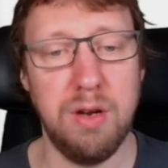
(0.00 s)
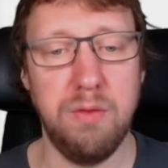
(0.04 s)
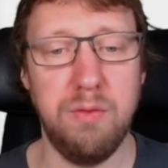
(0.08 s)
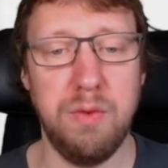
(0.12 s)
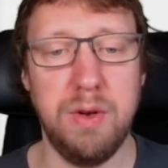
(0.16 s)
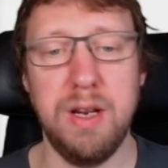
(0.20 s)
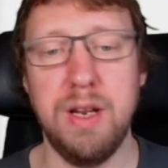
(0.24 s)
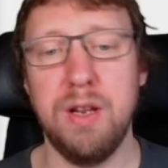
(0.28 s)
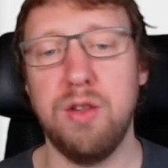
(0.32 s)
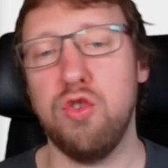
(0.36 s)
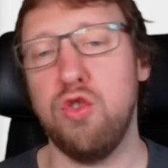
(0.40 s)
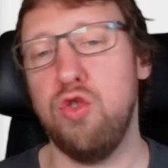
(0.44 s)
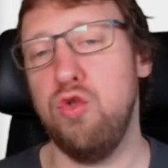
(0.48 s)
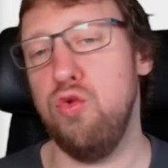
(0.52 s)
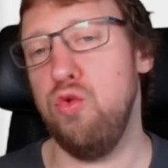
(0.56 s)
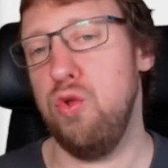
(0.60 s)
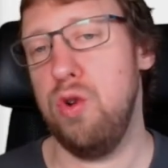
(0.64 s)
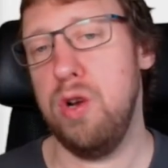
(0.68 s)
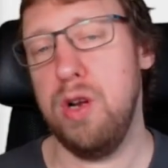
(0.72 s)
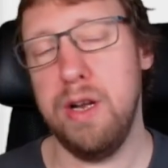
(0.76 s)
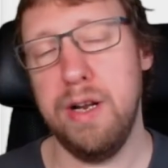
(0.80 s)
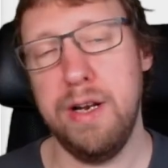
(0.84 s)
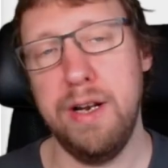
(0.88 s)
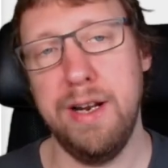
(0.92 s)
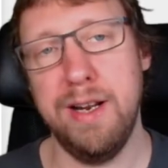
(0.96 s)
We need to do
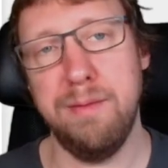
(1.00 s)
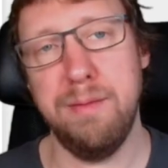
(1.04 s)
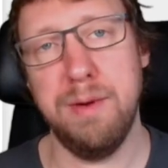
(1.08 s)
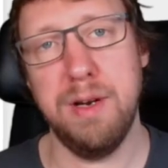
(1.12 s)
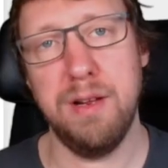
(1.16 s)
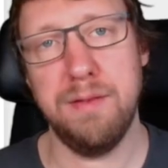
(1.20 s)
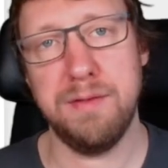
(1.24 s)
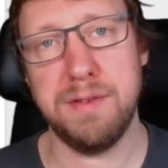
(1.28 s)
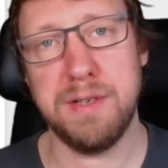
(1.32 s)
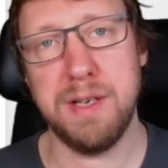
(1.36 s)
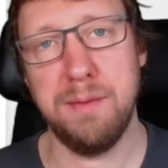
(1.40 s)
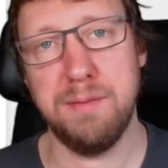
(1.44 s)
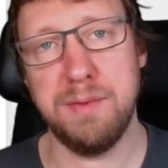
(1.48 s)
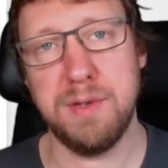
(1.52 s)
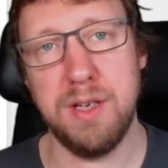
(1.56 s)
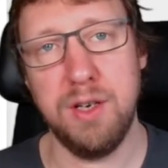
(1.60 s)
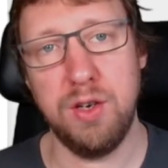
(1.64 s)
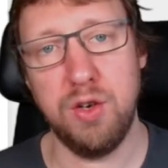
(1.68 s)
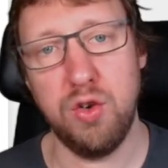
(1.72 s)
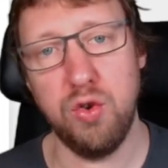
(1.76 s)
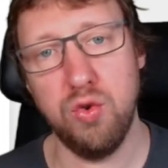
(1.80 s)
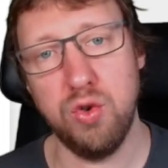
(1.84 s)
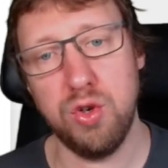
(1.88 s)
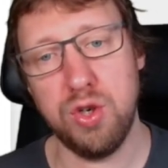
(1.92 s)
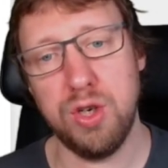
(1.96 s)
a little bit of
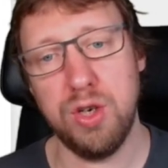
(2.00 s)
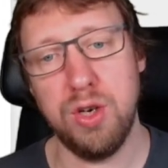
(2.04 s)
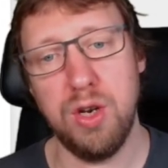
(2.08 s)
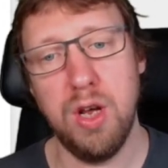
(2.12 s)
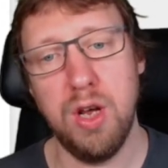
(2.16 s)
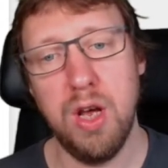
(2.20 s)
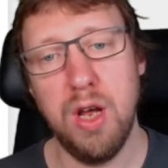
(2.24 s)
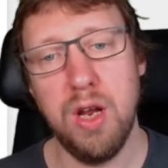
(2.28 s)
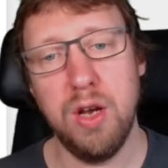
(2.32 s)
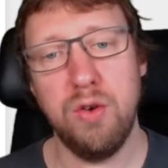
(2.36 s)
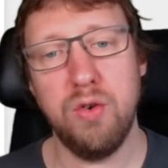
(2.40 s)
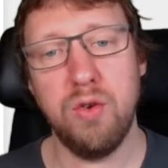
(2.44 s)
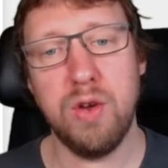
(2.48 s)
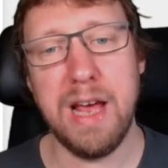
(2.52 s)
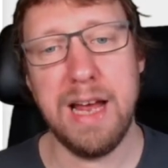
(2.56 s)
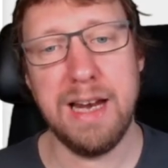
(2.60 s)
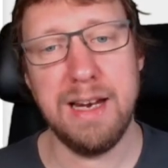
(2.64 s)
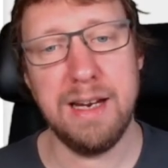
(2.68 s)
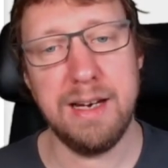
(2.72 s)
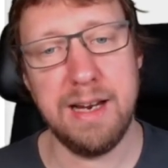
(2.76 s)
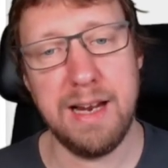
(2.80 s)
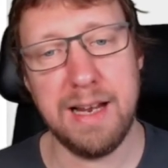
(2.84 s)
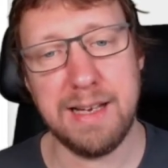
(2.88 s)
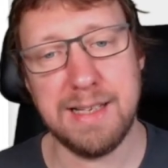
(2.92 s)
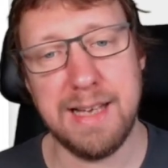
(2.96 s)
substitution to get
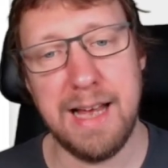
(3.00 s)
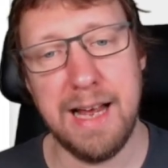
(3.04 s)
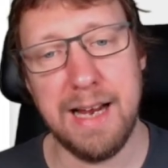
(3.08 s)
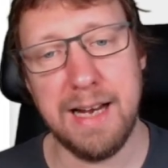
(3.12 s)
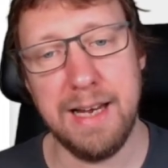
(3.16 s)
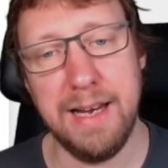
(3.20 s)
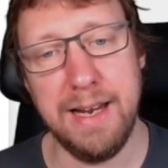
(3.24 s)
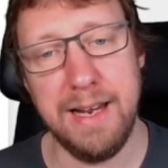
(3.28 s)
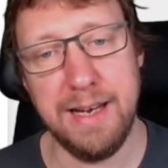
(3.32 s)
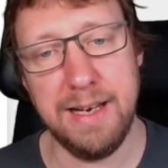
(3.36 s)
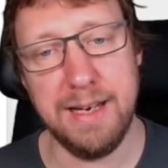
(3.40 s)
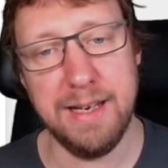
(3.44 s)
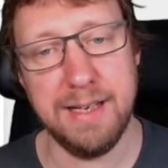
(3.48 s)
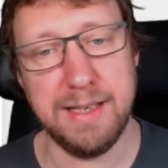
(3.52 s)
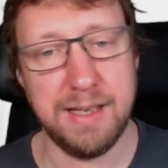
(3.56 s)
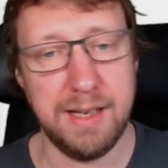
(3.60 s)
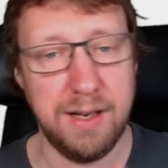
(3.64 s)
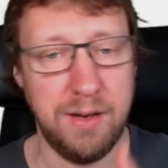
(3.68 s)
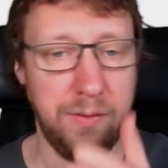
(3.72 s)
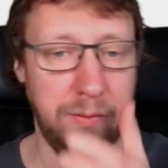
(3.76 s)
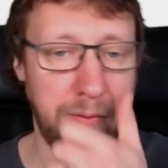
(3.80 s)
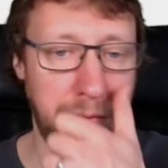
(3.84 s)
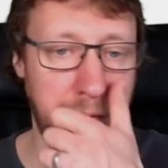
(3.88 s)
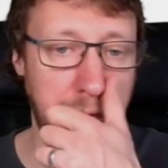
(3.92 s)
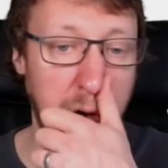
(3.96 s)
it exactly in this
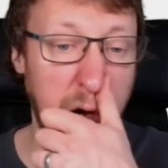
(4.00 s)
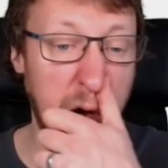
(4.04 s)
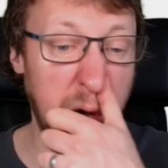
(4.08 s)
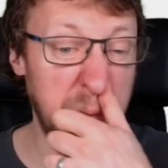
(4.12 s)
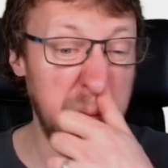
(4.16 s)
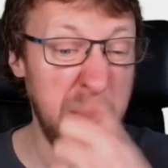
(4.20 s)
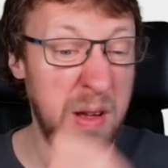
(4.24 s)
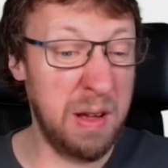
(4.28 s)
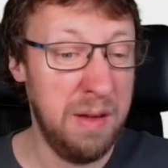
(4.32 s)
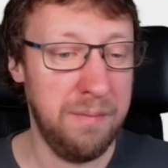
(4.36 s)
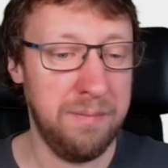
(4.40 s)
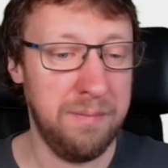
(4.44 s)
form.